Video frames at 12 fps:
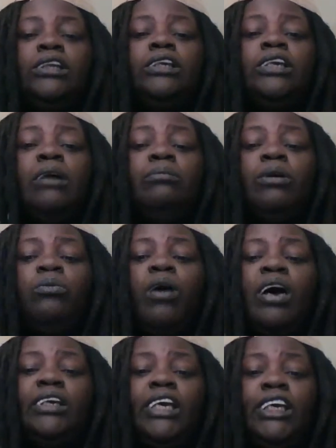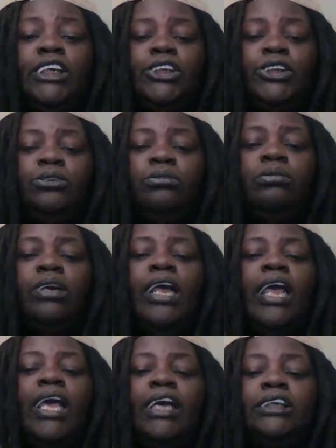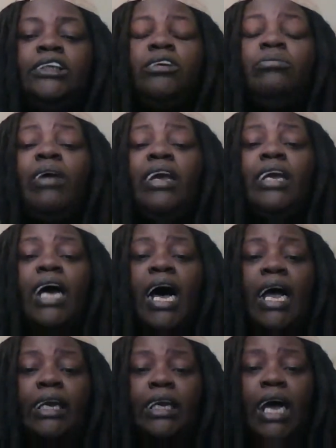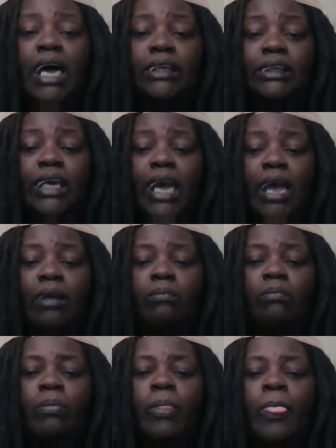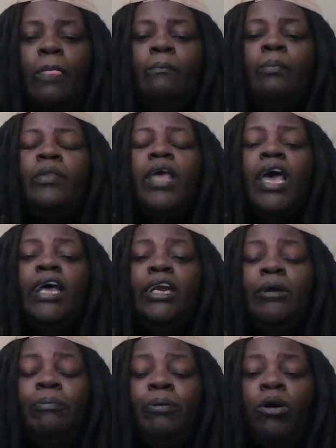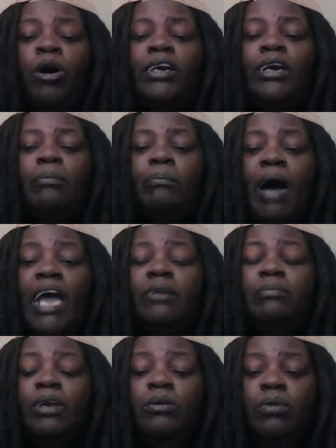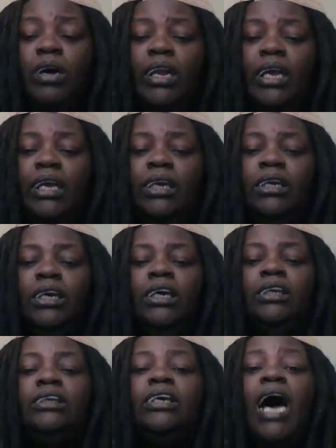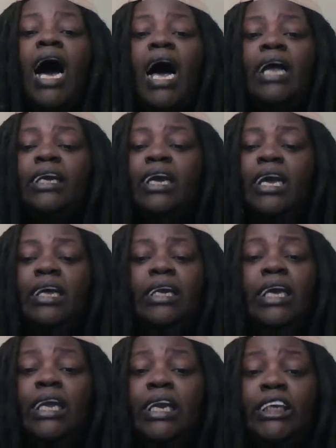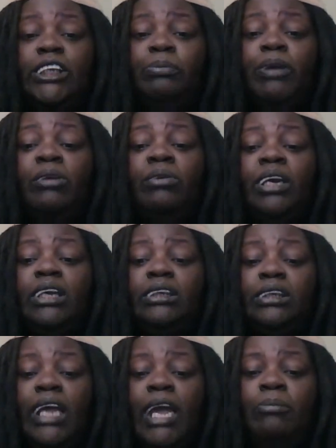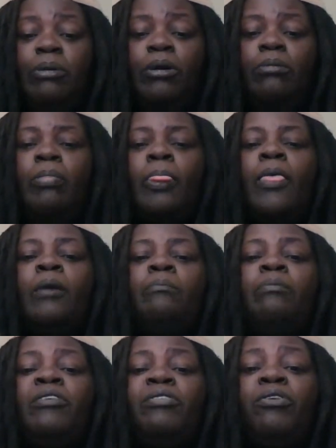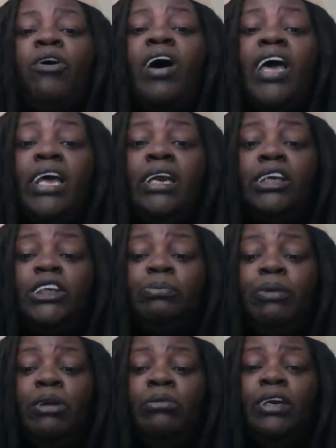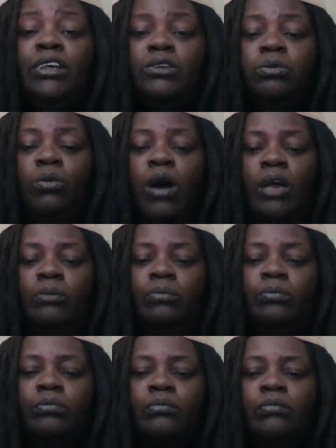The number one issue is to make eye contact. An employer might be willing to hire an inexperienced labor before an experienced one